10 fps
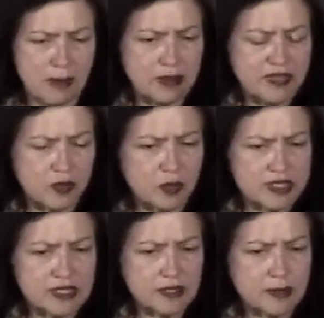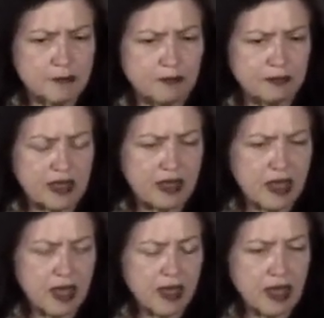But there was a, um,
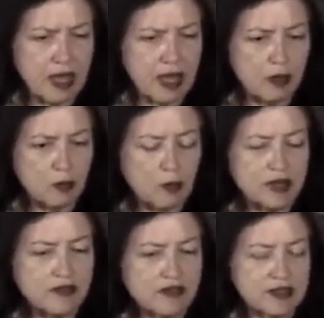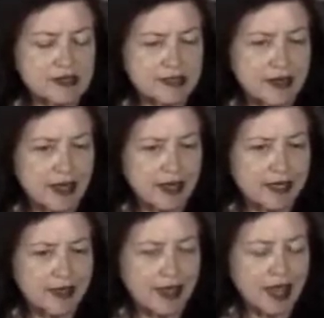one of the things that
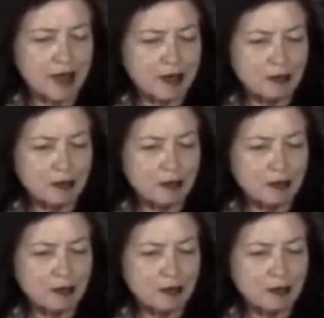I I,